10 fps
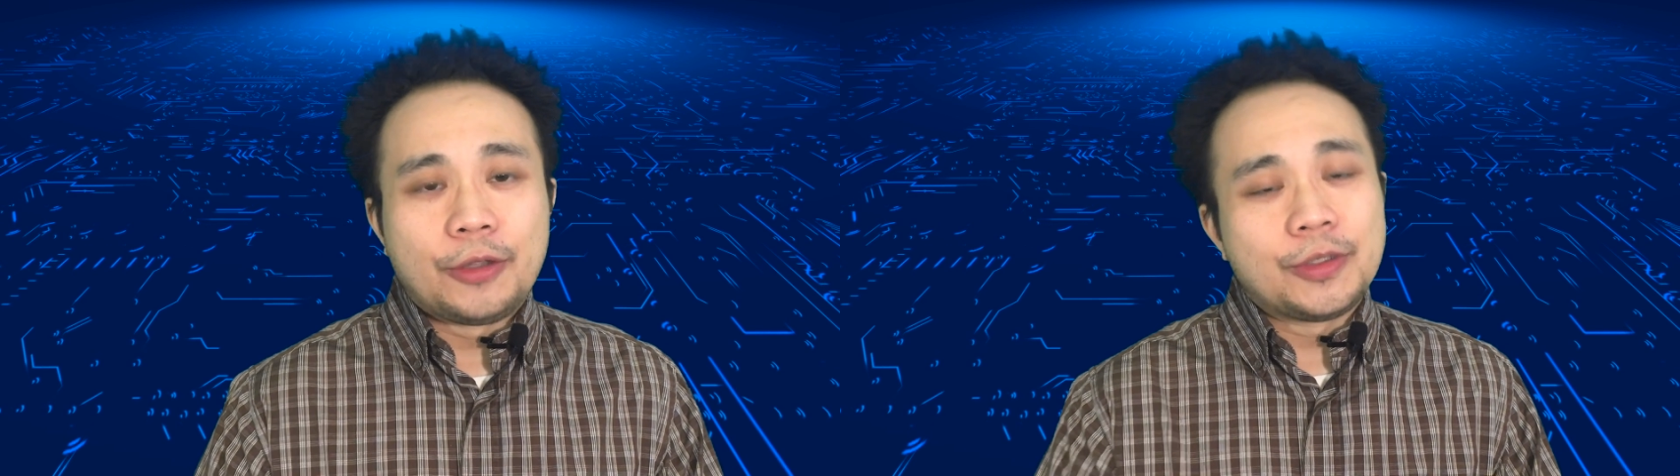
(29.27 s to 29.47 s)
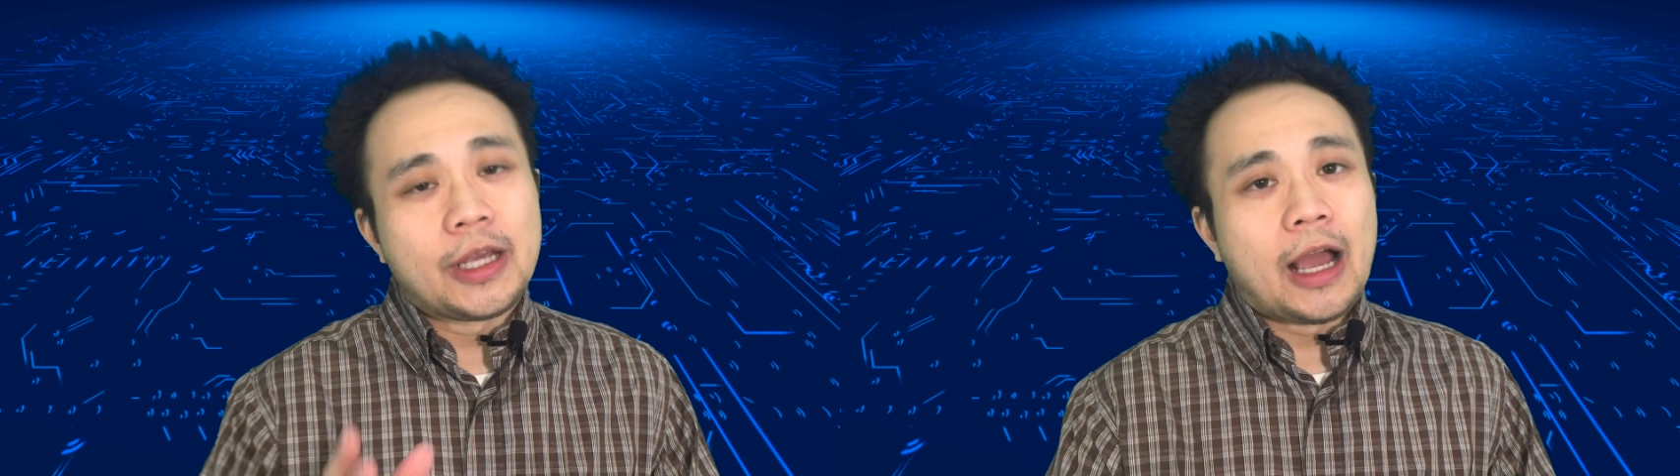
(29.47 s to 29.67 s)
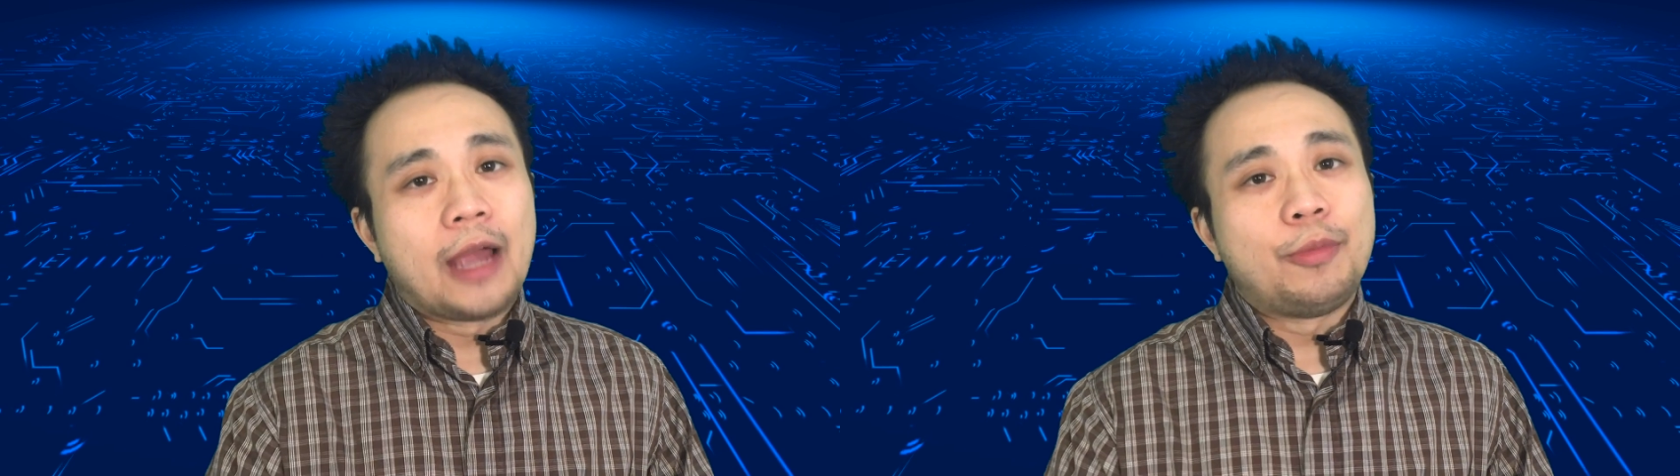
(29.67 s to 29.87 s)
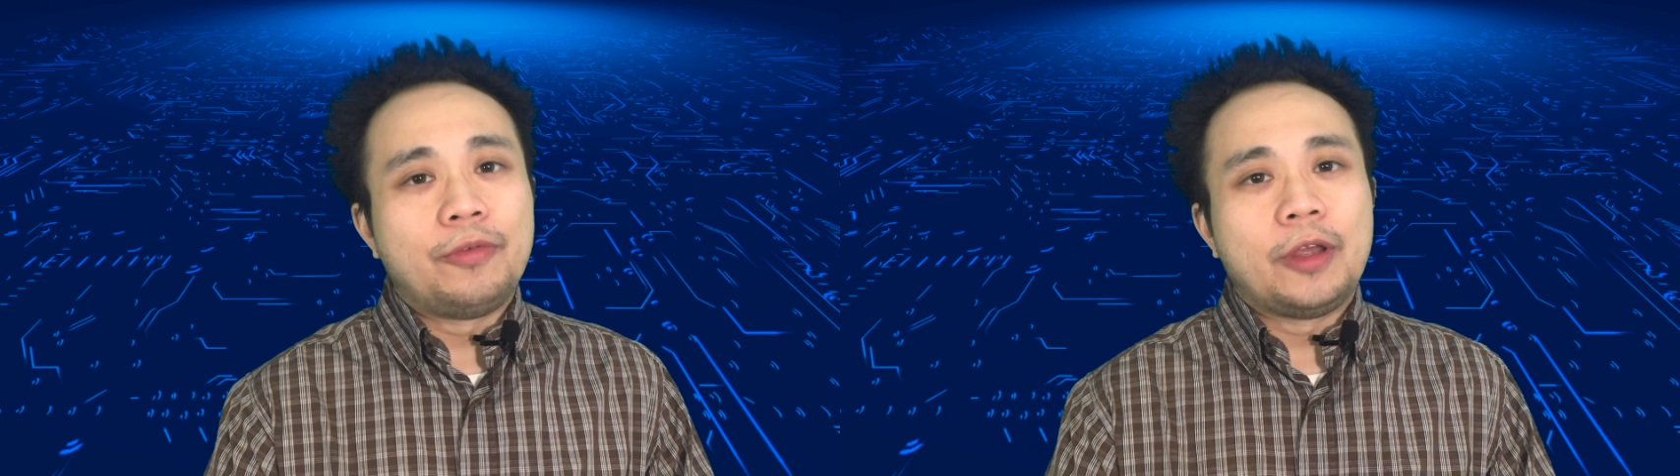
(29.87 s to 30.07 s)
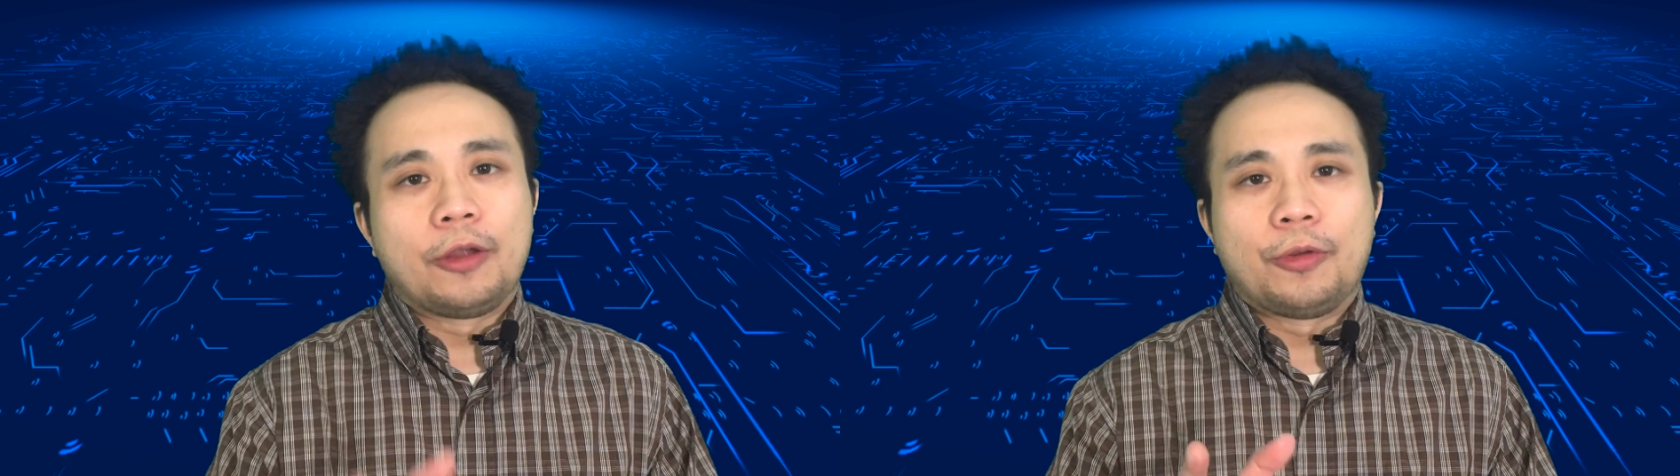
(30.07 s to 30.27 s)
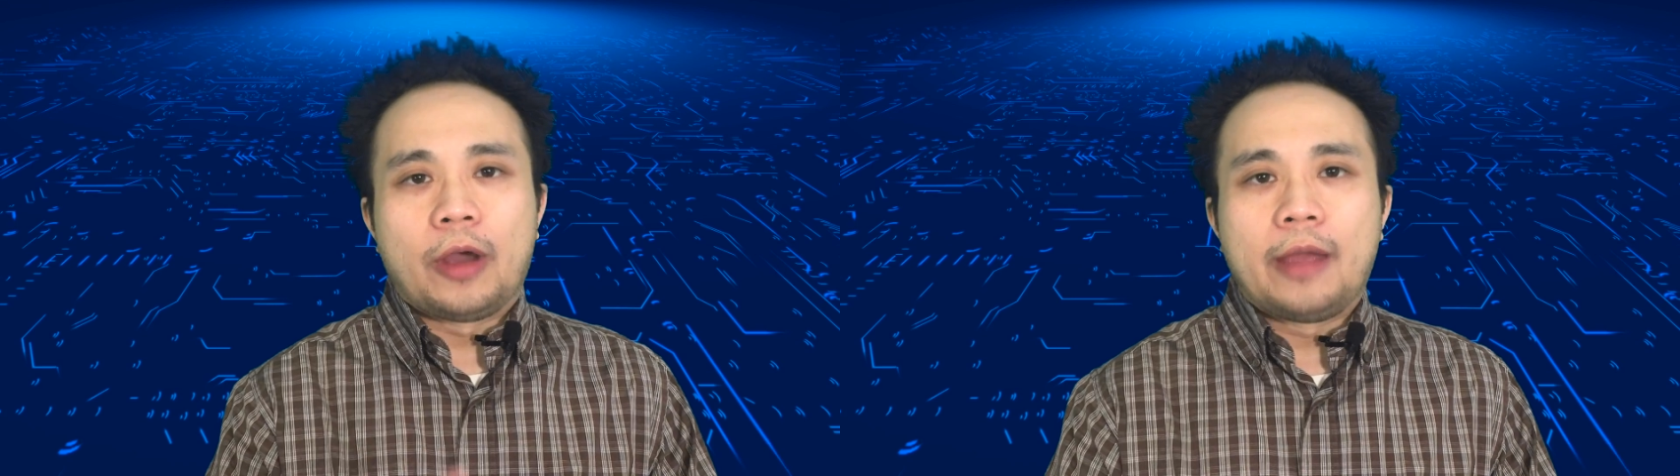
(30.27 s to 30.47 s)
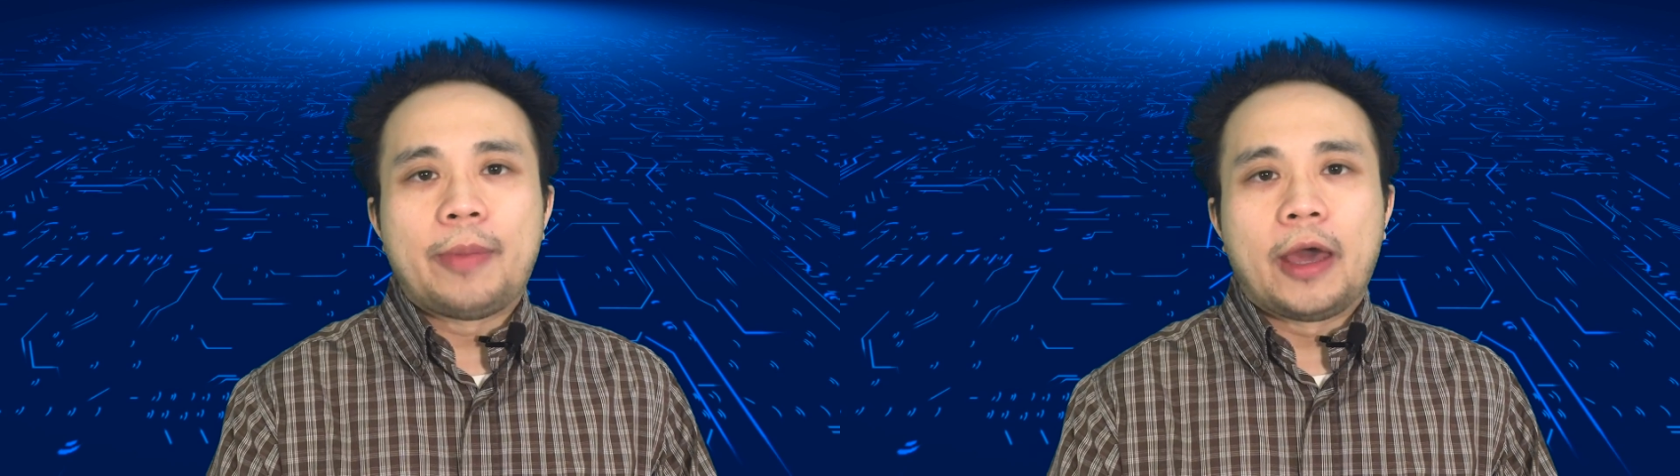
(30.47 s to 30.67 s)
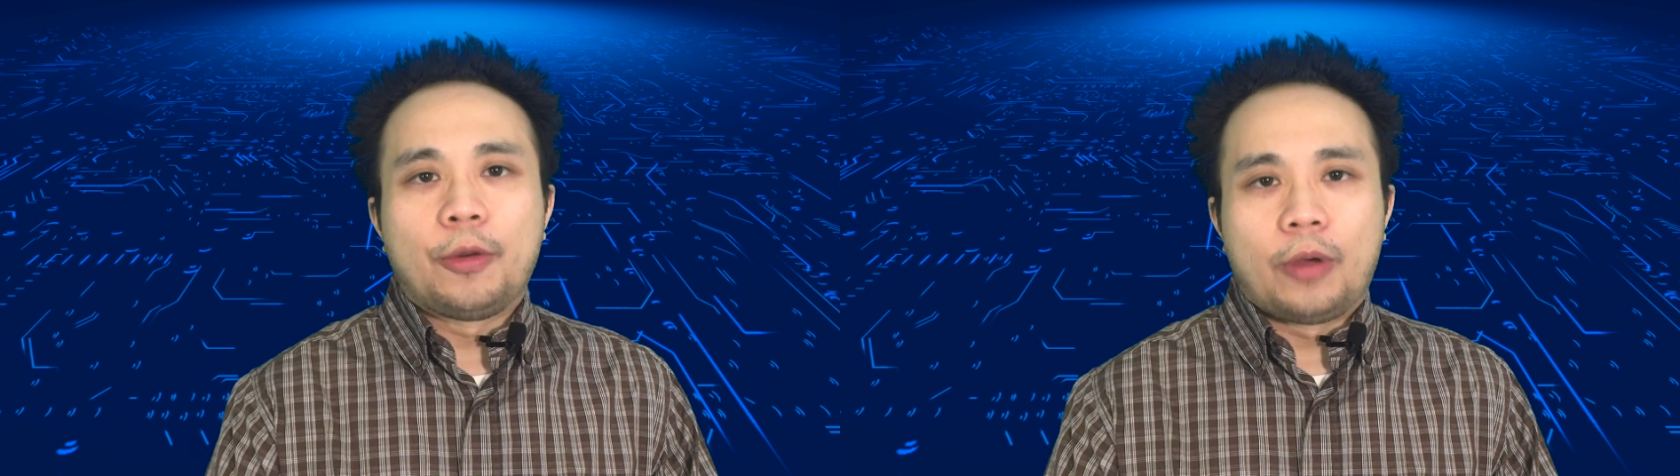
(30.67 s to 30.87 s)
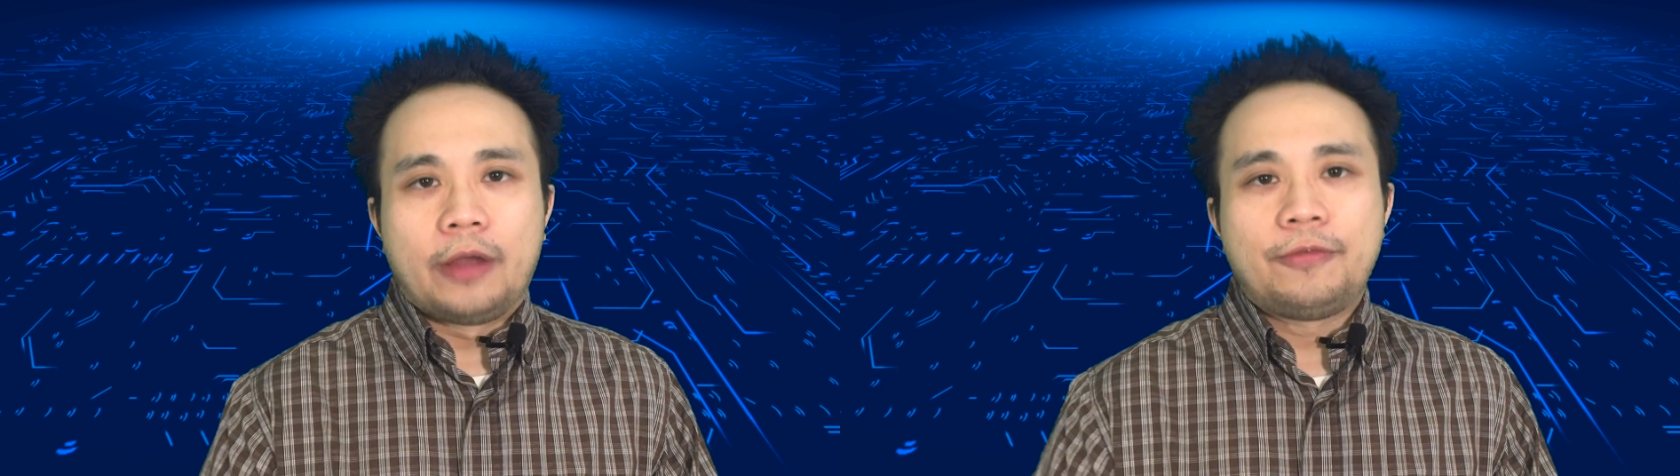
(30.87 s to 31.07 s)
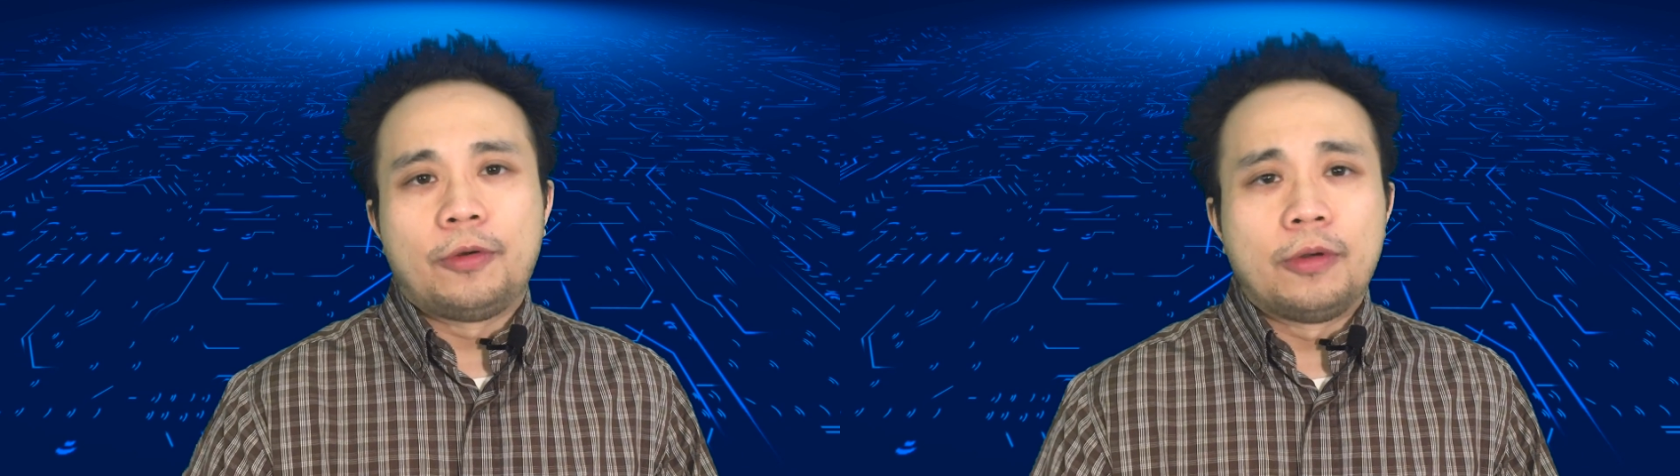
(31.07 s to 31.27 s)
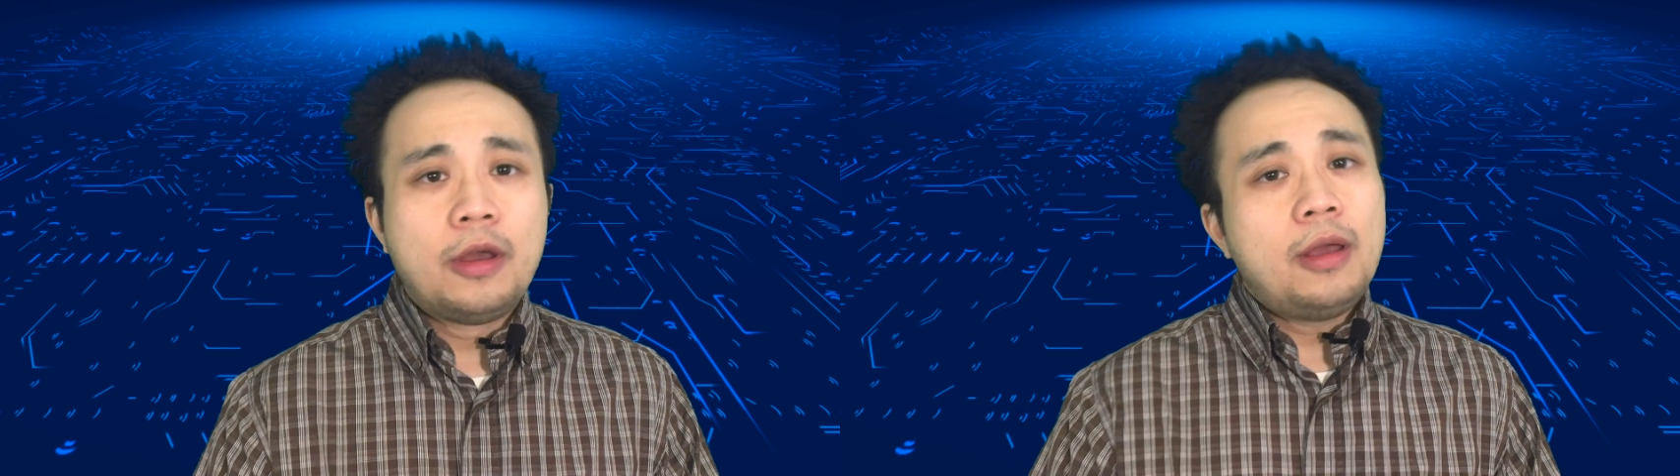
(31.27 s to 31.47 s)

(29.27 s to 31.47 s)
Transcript: using iMovie on your iPad or iPhone,